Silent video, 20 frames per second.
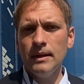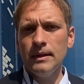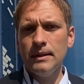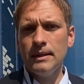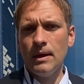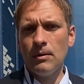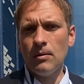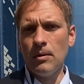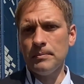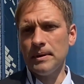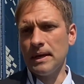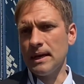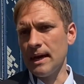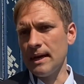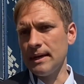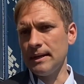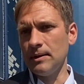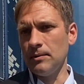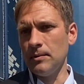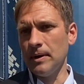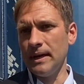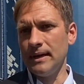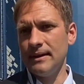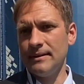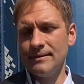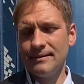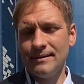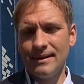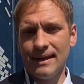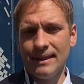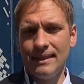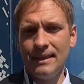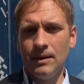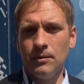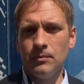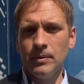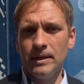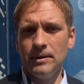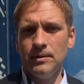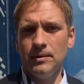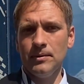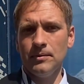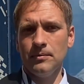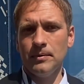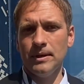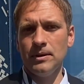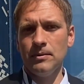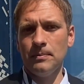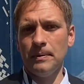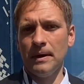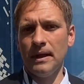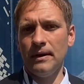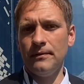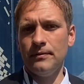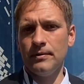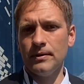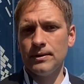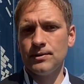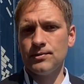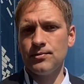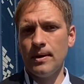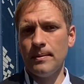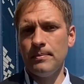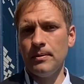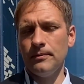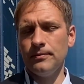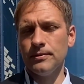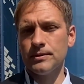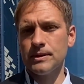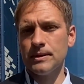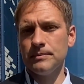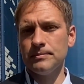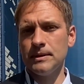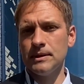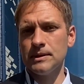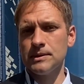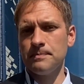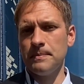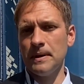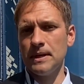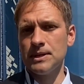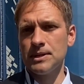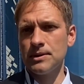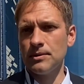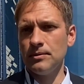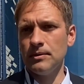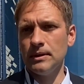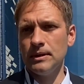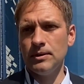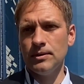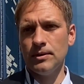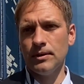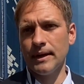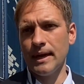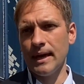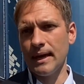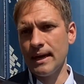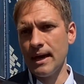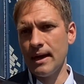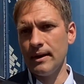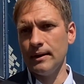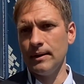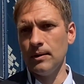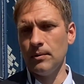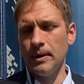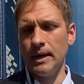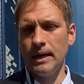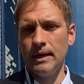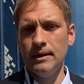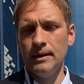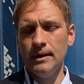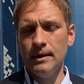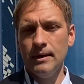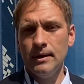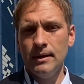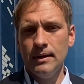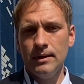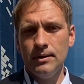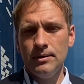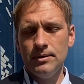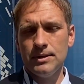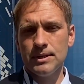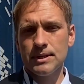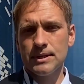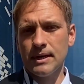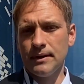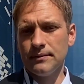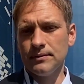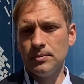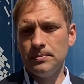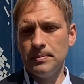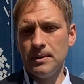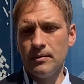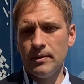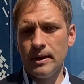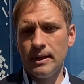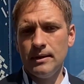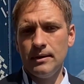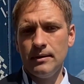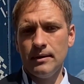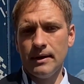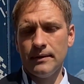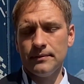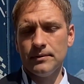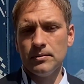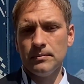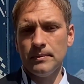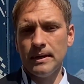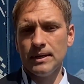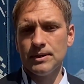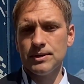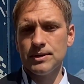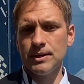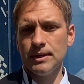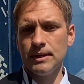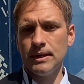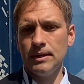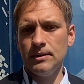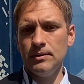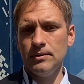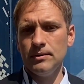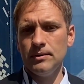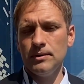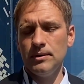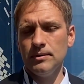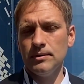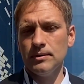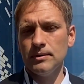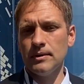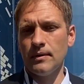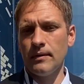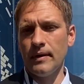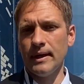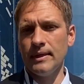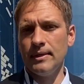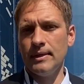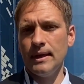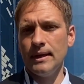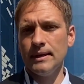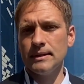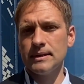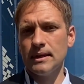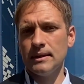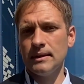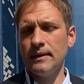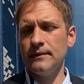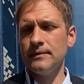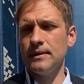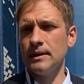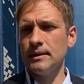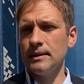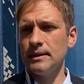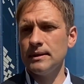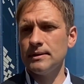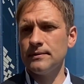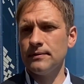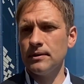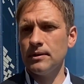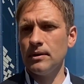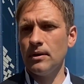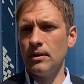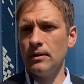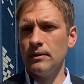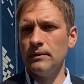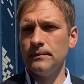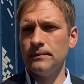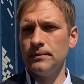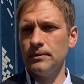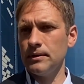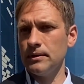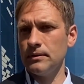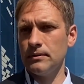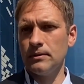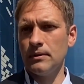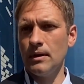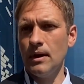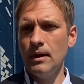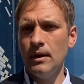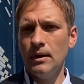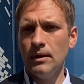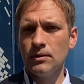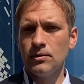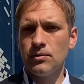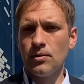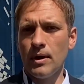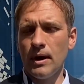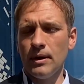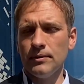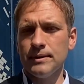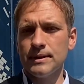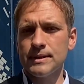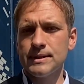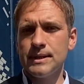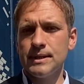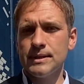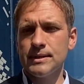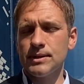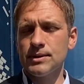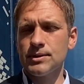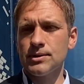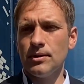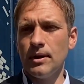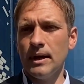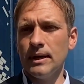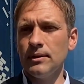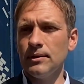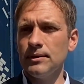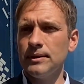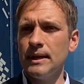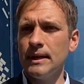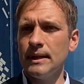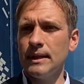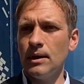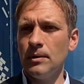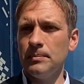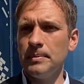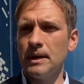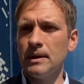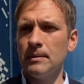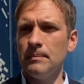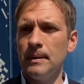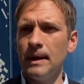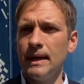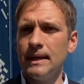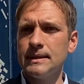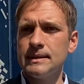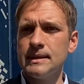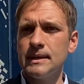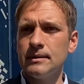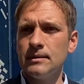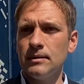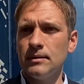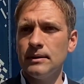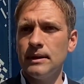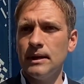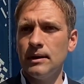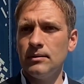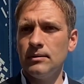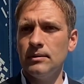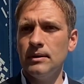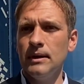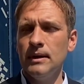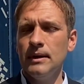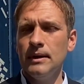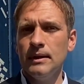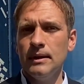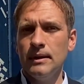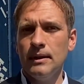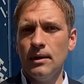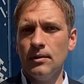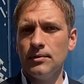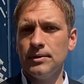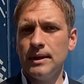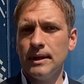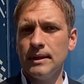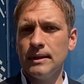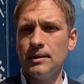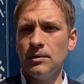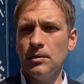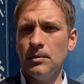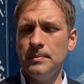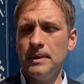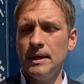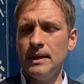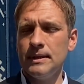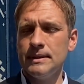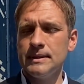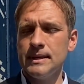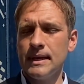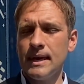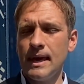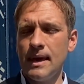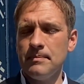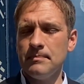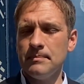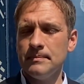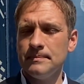They won't be carried away. I think when you play for a treble, for something special, you don't get carried away. You just have to be ready. You have to make sure that you do the right things. And they've done this throughout the season. So I don't think they'll be complacent or they'll think that will be easy again.